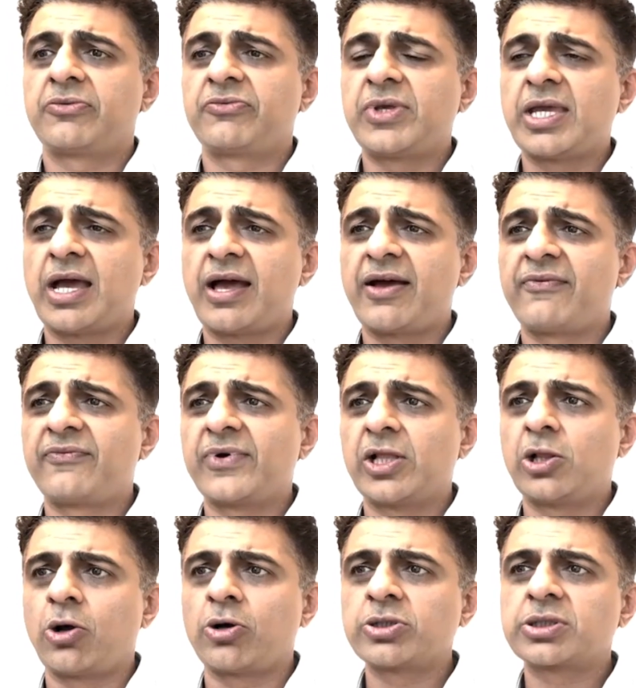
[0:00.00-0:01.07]
We have
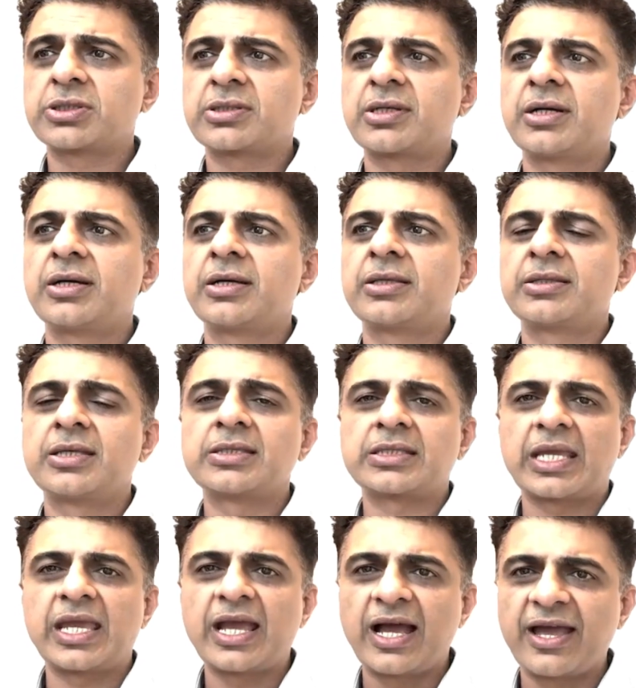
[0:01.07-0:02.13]
launched this
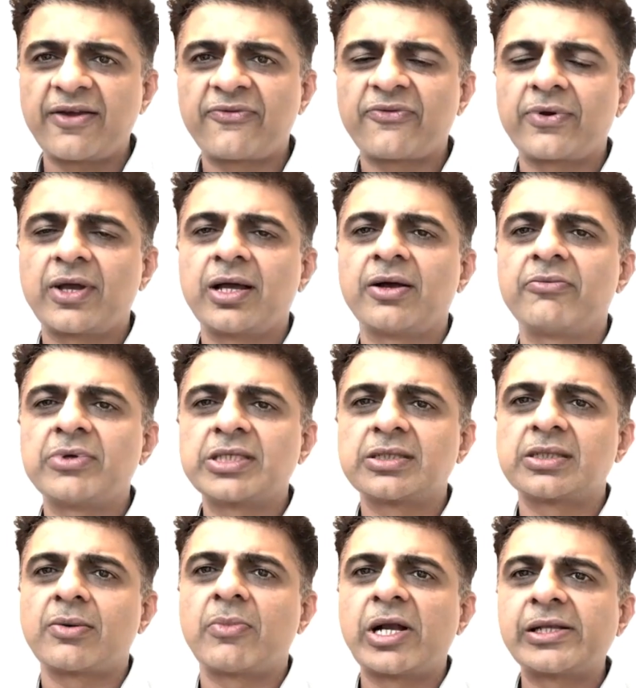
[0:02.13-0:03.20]
AIF, which
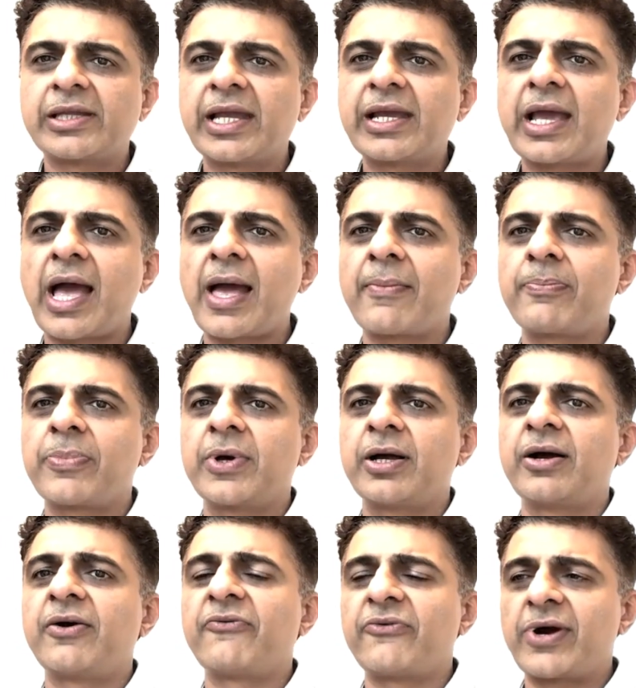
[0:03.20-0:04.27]
is a multi-cap
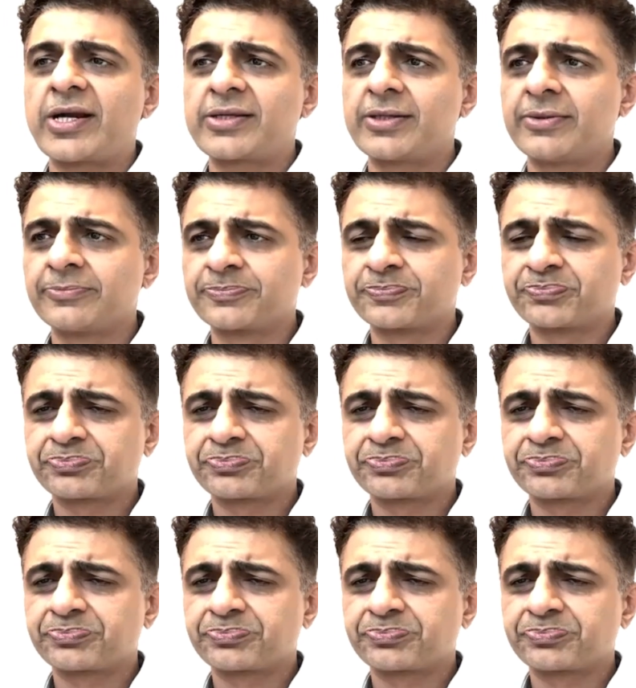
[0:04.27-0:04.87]
fund,